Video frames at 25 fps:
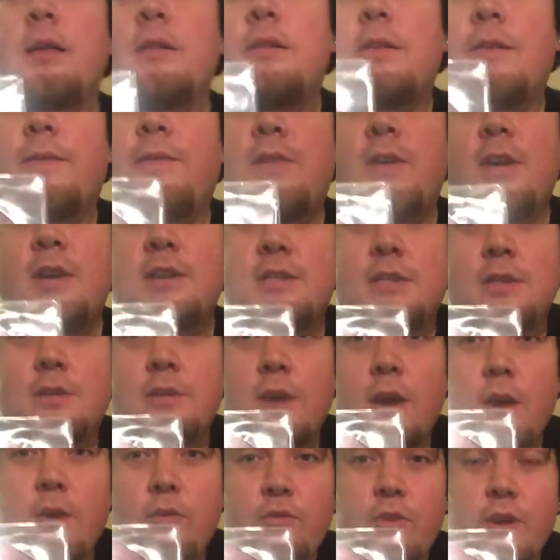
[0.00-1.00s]
The first
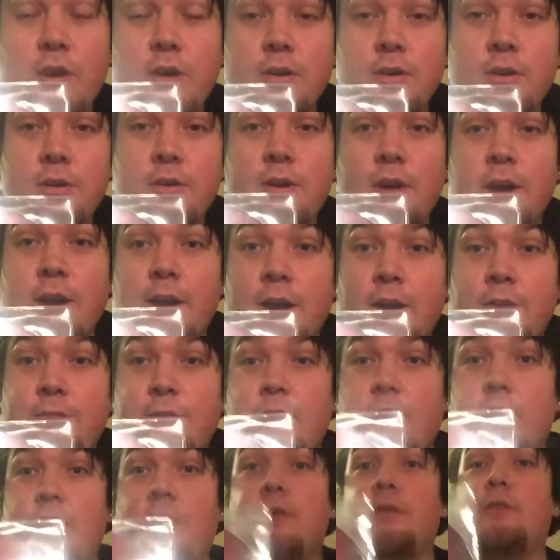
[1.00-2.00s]
record I ever
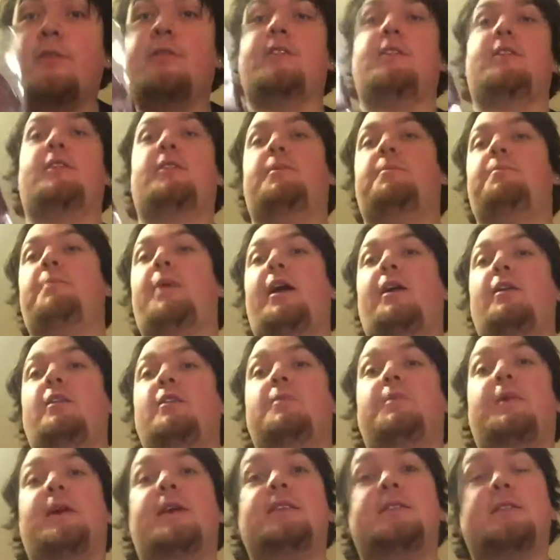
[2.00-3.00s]
owned,
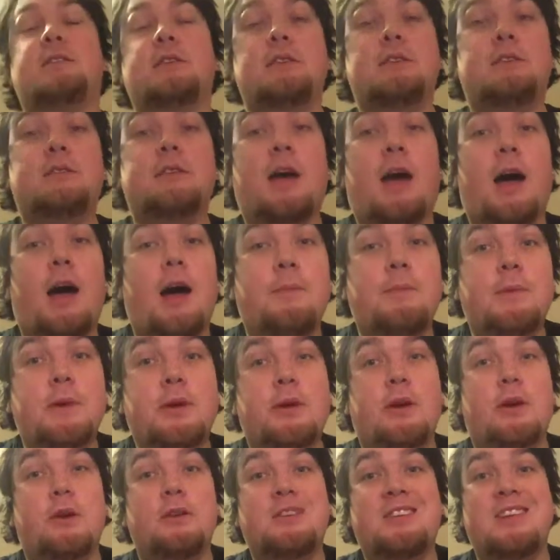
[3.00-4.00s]
Marilyn Manson's I'm a
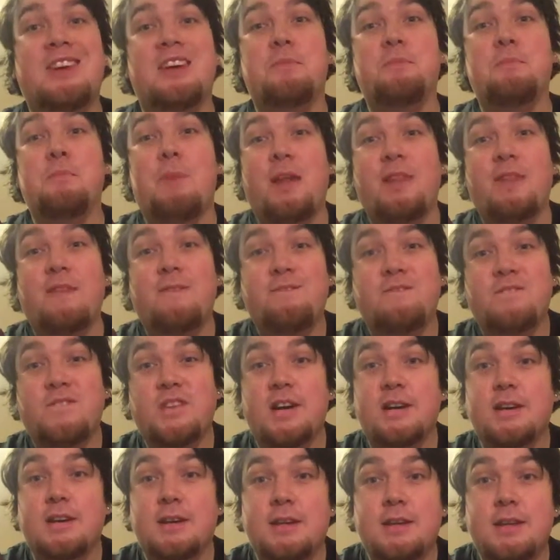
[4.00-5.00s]
Goddamn
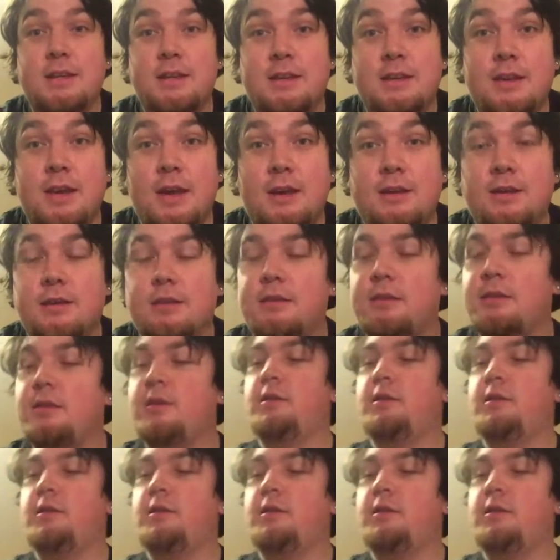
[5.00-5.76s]
Motherfucking Geddon.